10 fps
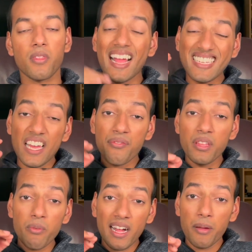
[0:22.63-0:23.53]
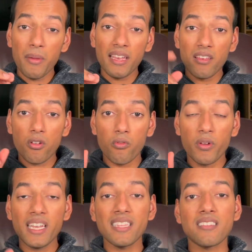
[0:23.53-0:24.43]
I definitely recommend
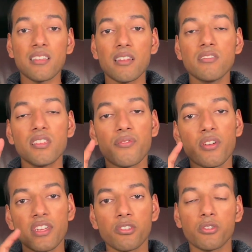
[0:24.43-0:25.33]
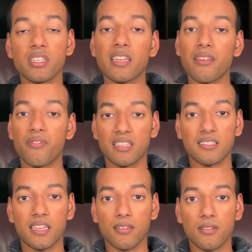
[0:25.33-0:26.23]
reading these letters if you're interested in
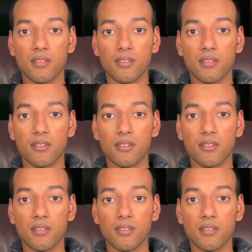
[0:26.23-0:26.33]
investing,